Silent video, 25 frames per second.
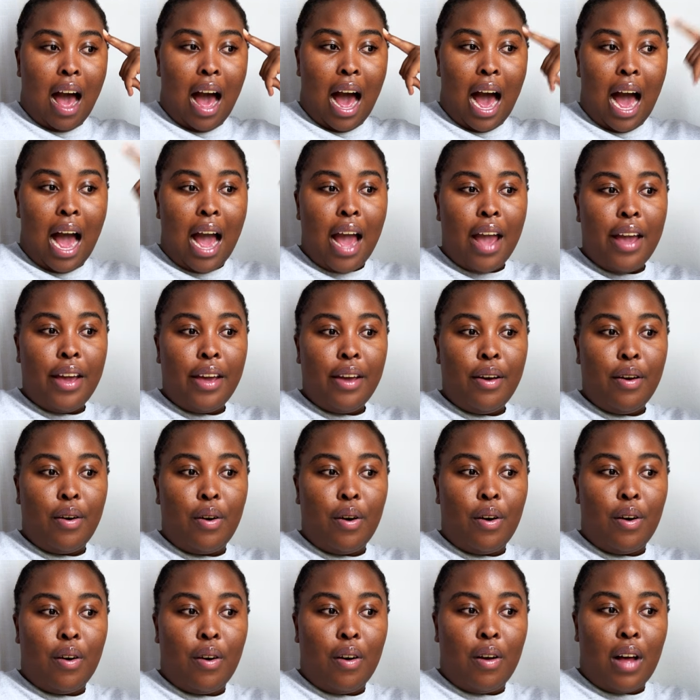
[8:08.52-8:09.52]
I,
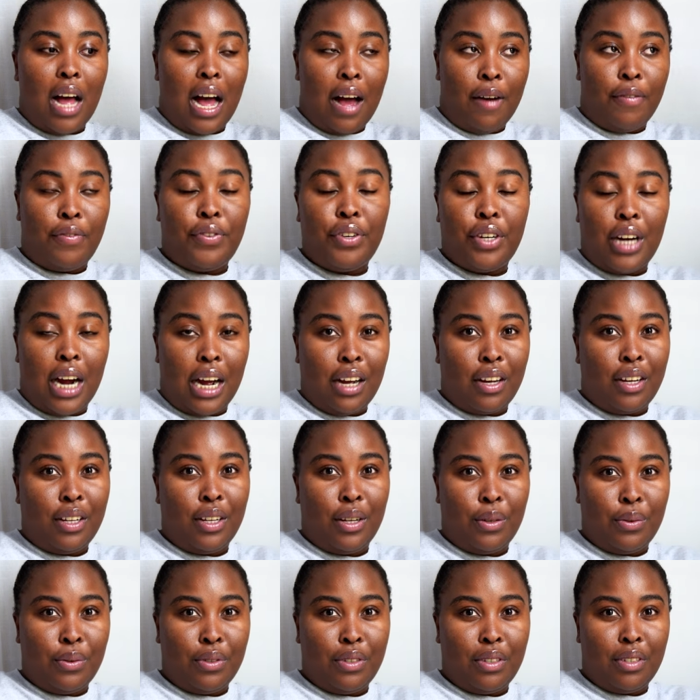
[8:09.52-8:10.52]
after I
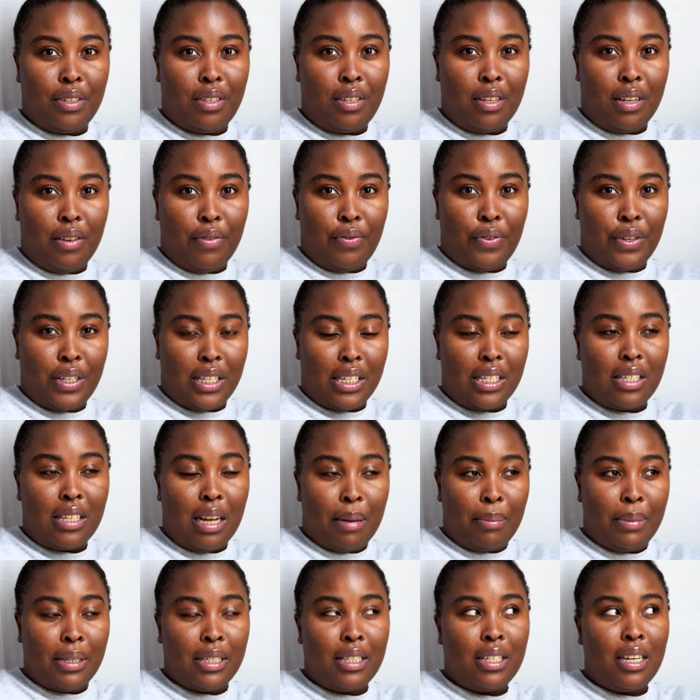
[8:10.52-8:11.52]
closed for the
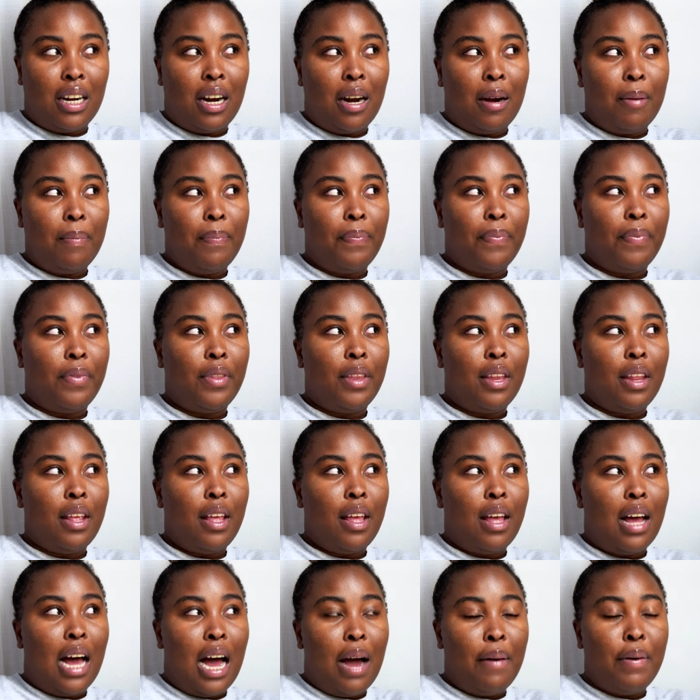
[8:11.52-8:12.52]
semester,
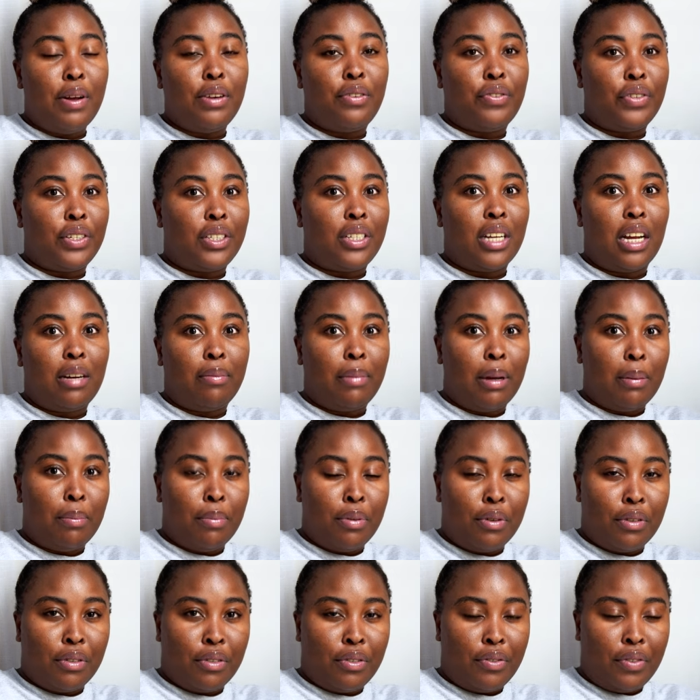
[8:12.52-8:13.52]
I went to return my
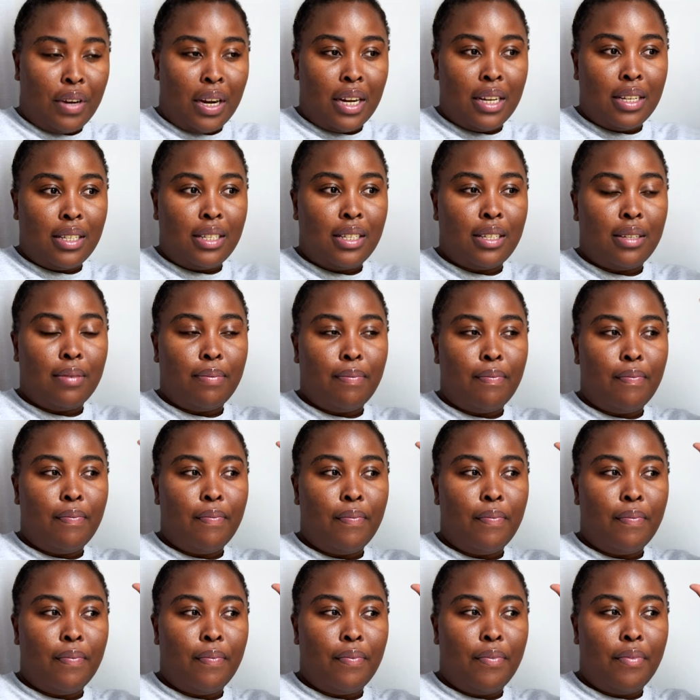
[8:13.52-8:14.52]
books, right?
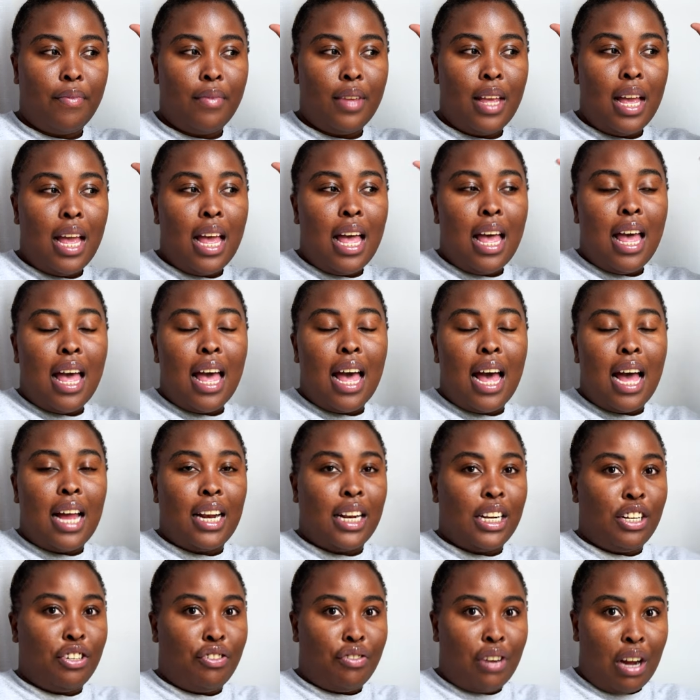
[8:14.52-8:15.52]
And
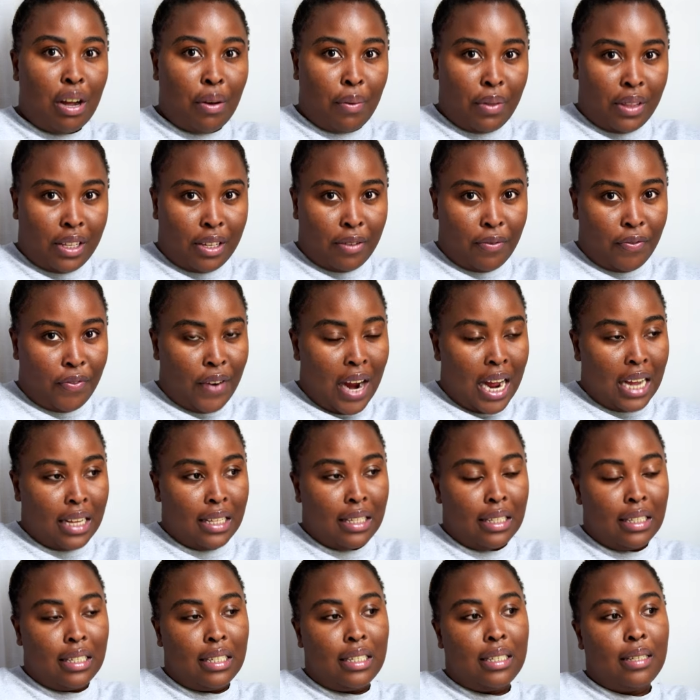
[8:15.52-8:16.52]
I drank with some
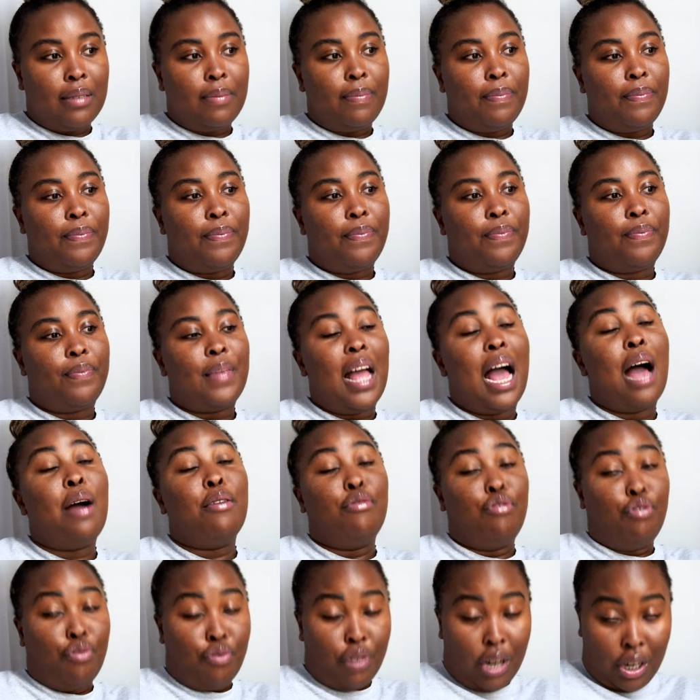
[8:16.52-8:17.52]
friends. I
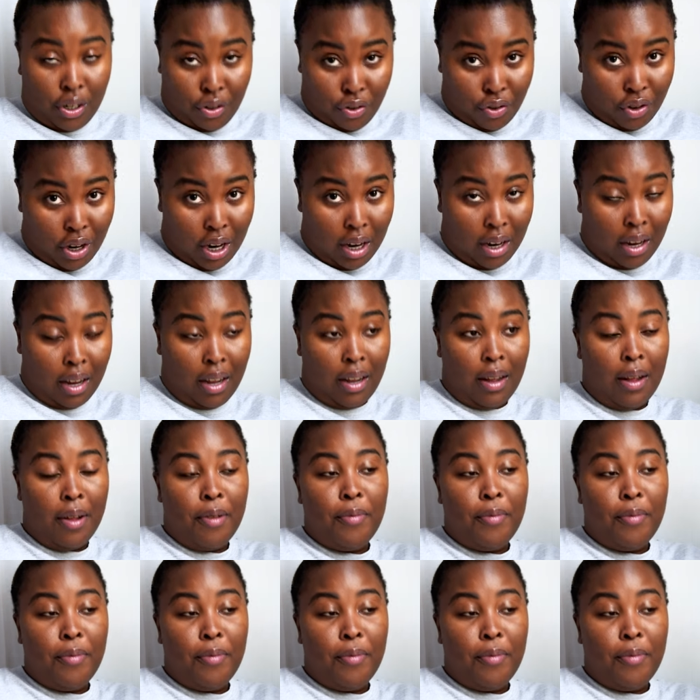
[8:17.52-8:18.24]
was drunk, drunk.